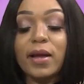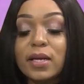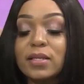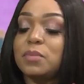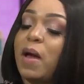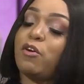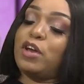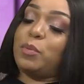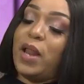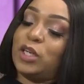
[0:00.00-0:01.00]
And it is my
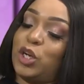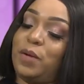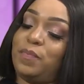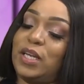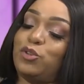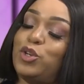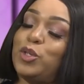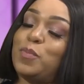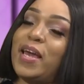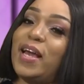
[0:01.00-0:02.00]
great pleasure to
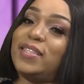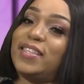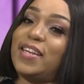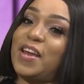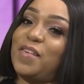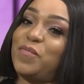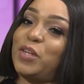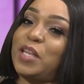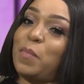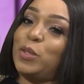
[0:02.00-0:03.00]
introduce my guest today
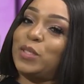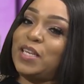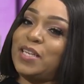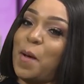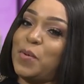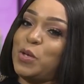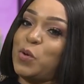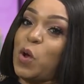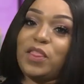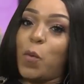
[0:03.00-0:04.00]
for
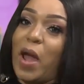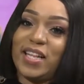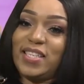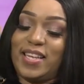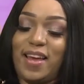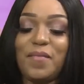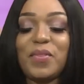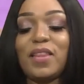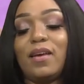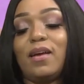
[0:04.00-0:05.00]
WCW The Wednesday,
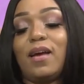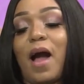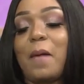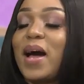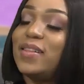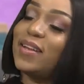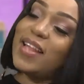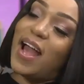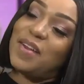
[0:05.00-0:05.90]
Amanda